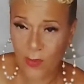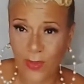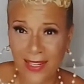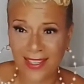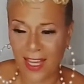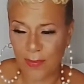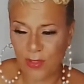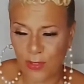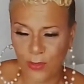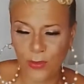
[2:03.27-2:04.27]
When it
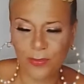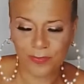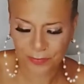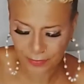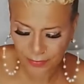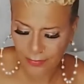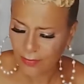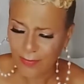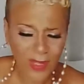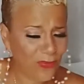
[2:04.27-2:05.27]
comes to,
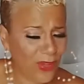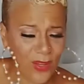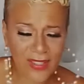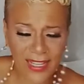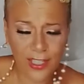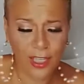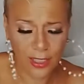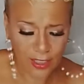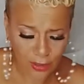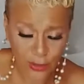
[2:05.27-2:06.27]
feels like
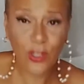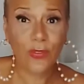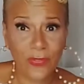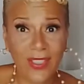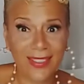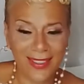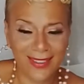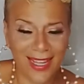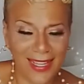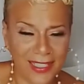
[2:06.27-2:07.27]
you're feeling
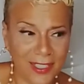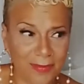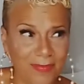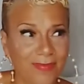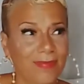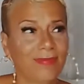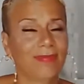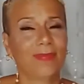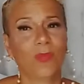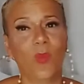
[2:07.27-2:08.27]
like,
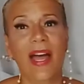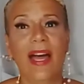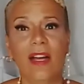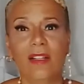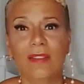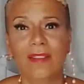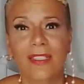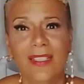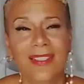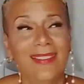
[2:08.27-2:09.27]
wow,
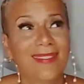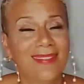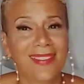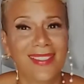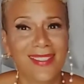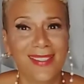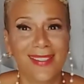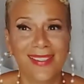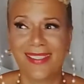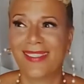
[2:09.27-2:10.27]
this
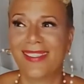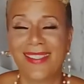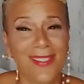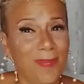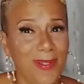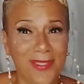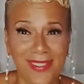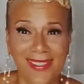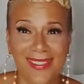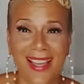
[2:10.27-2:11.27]

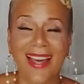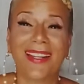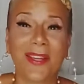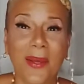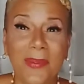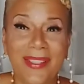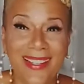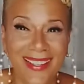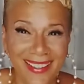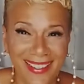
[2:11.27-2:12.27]
person has got it going
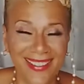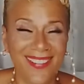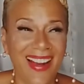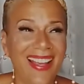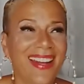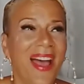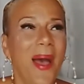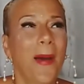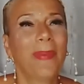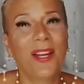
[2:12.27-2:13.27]
on, right?
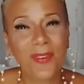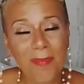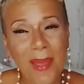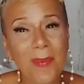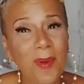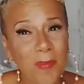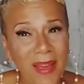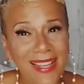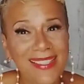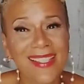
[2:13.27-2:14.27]
But remember,
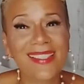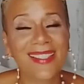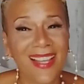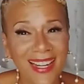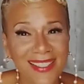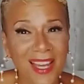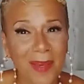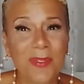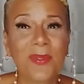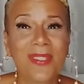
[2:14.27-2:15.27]
Pisces, a lot of
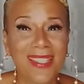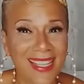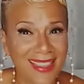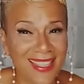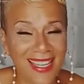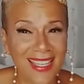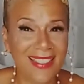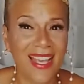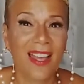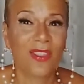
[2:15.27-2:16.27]
times you see
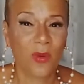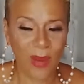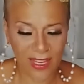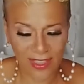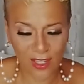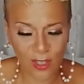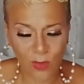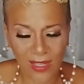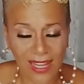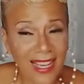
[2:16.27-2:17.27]
things the way that you
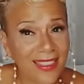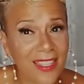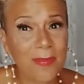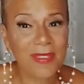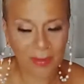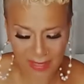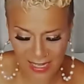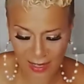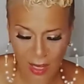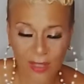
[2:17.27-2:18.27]
would like them to
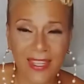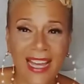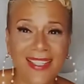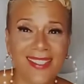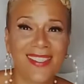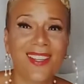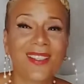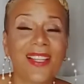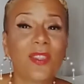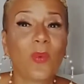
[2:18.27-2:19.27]
be, not
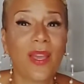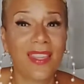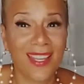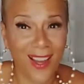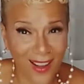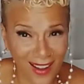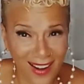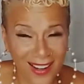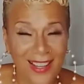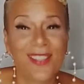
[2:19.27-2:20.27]
necessarily the way they
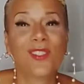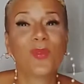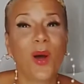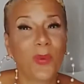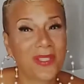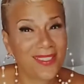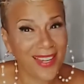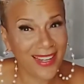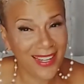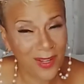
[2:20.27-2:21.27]
are. So always
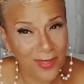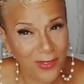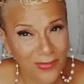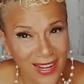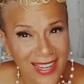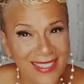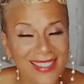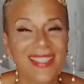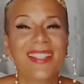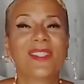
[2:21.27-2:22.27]
check with a
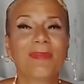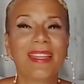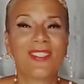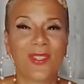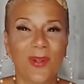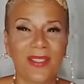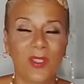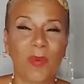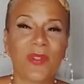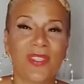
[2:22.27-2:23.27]
friend to make sure
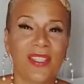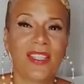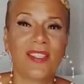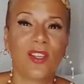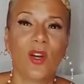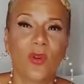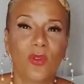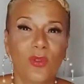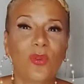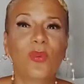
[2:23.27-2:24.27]
this person is
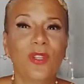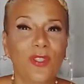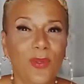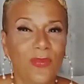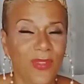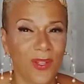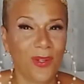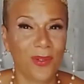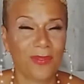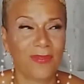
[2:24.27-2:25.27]
who you
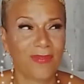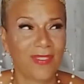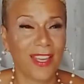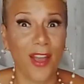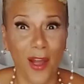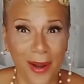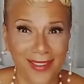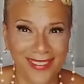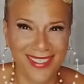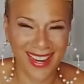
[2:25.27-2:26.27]
feel they are.
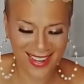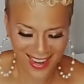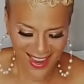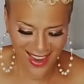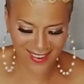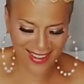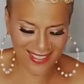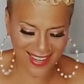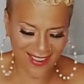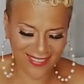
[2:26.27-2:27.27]
Okay, all
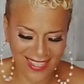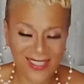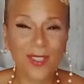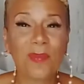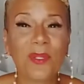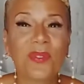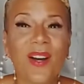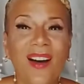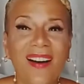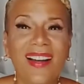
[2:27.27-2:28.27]
right, now let's move
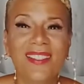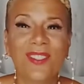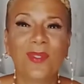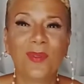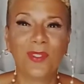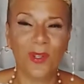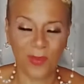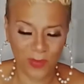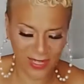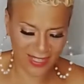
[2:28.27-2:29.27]
on to
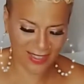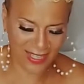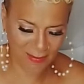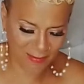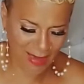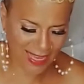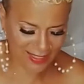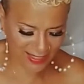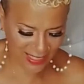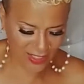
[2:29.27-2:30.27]
your weekly
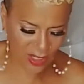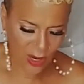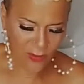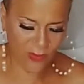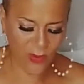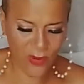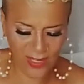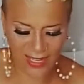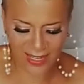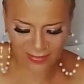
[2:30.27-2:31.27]
message for
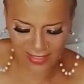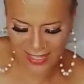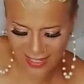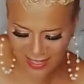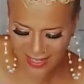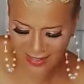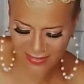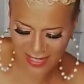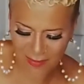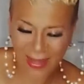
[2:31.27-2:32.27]
lovely,
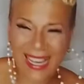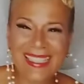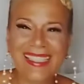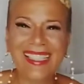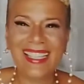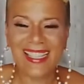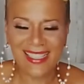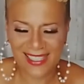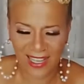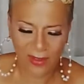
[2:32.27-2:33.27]
lovely
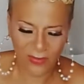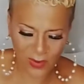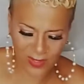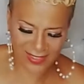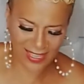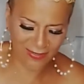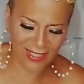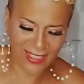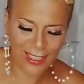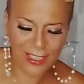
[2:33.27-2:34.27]
Pisces for
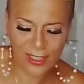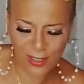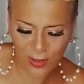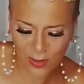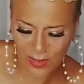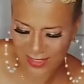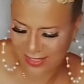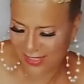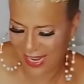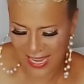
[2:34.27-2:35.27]
7 little
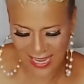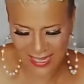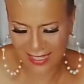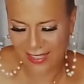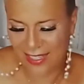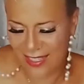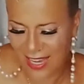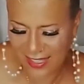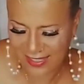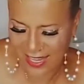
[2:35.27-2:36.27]
days.
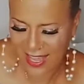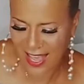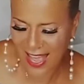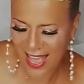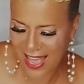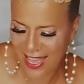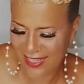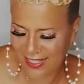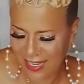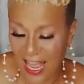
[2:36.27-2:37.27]
Yes.
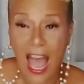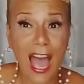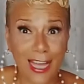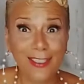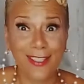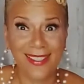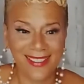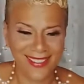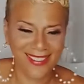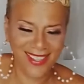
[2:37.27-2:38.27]
And
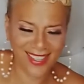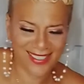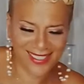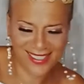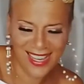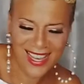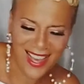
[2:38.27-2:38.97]
yes.